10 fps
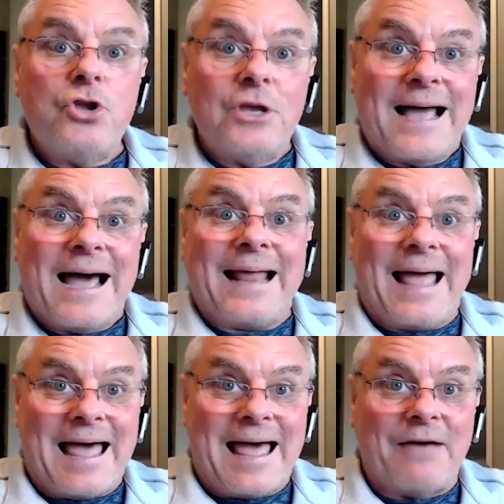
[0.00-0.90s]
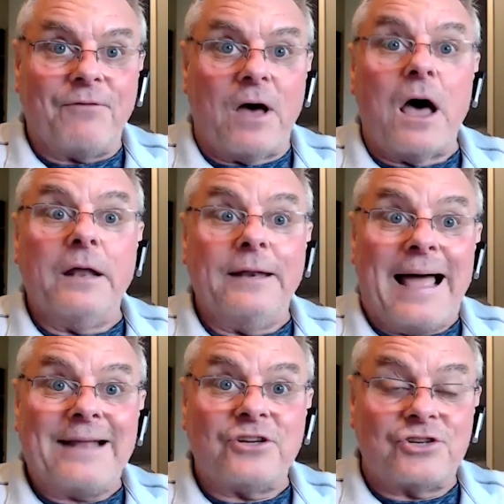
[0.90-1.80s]
You got to have
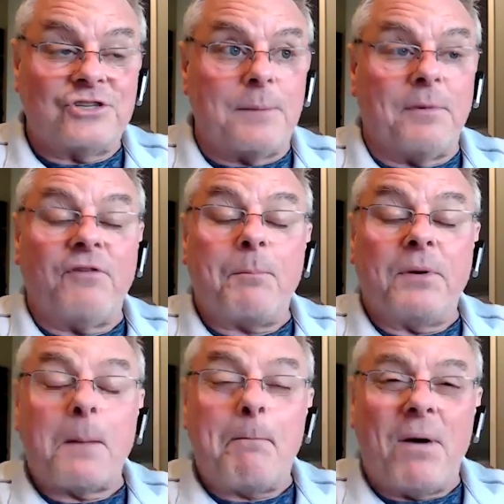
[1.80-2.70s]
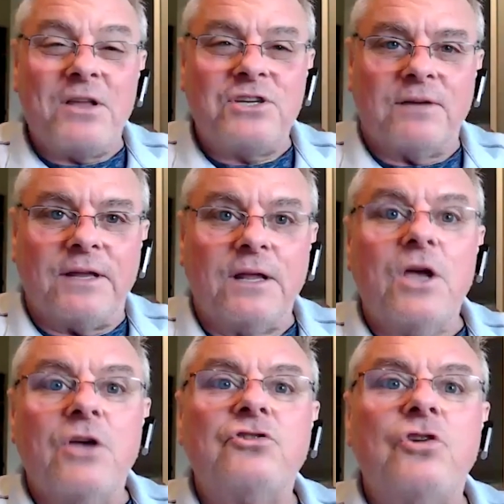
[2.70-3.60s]
not just some of it, but a bunch of it
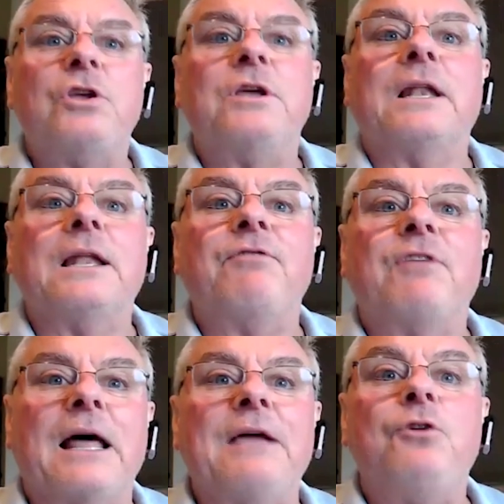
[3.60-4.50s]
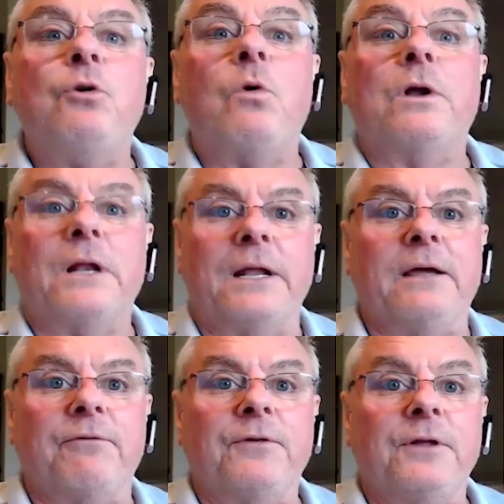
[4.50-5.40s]
so you can live the life you want to
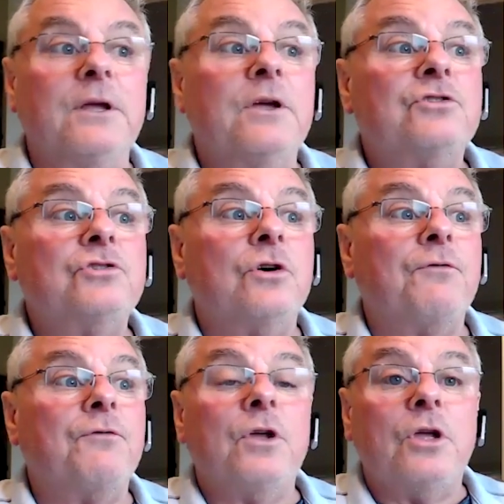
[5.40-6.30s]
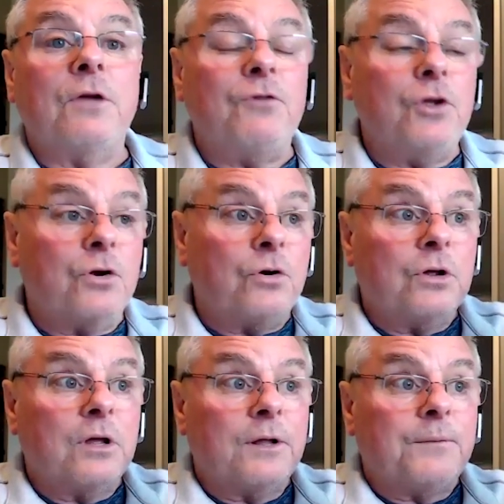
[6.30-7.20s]
live. So if you
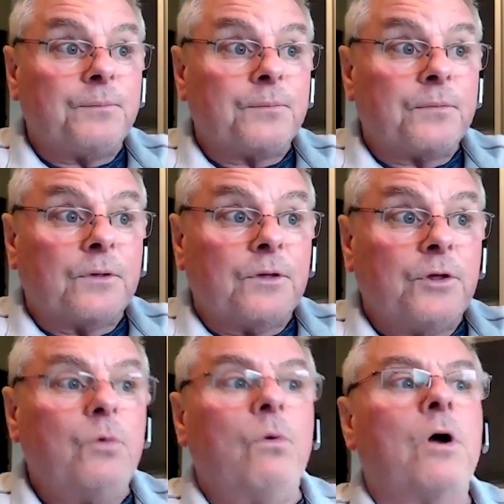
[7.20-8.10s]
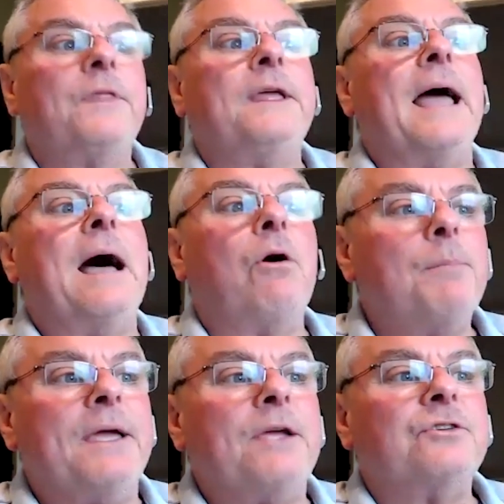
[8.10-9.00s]
are the
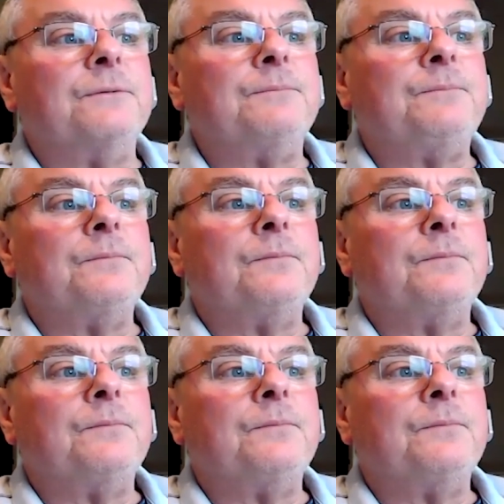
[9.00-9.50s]
amalgamation,